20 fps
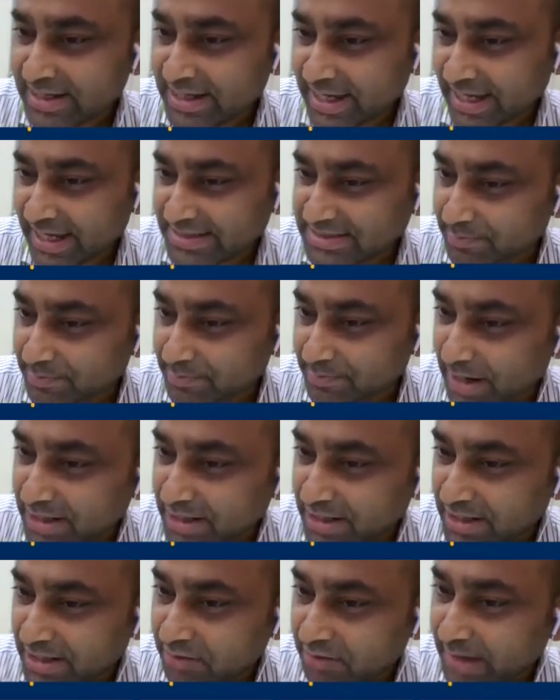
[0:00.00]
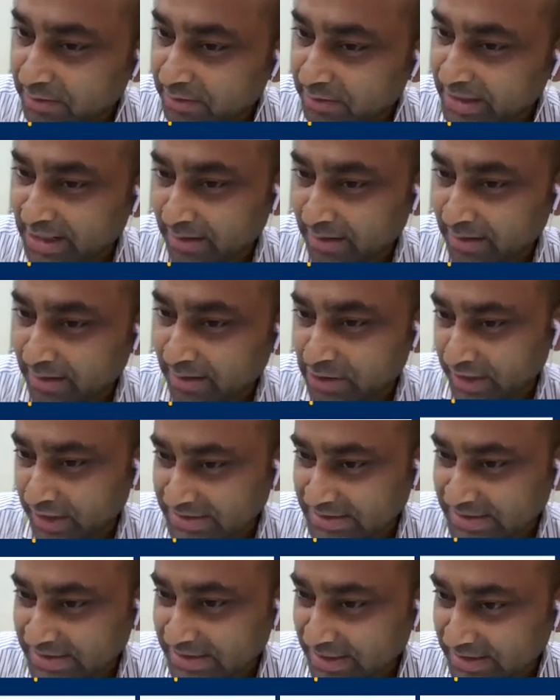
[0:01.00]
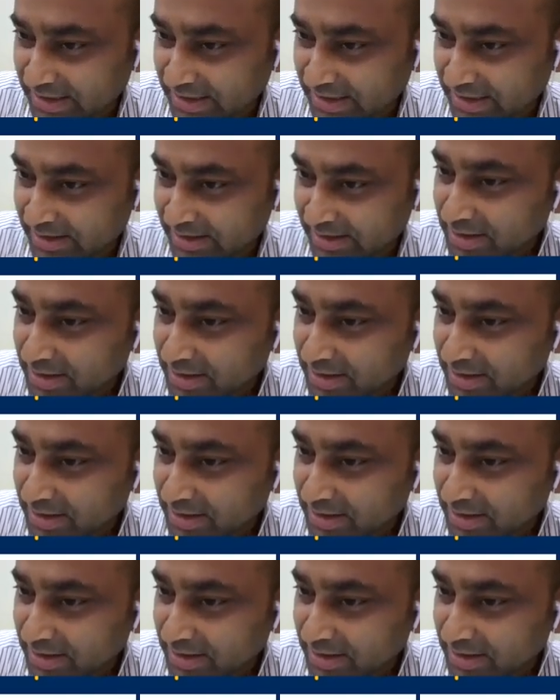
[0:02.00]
has a belt of aromatic amino acid at the